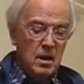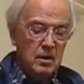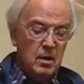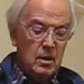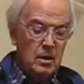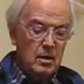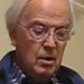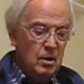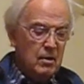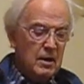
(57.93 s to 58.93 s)
A girl
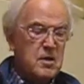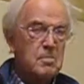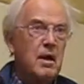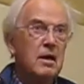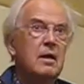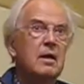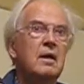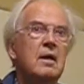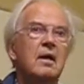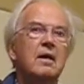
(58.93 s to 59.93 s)
who had a smile
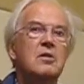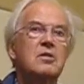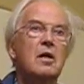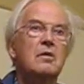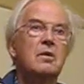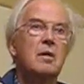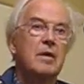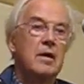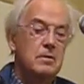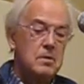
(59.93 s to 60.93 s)
like the sun
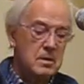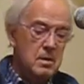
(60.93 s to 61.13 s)
coming out.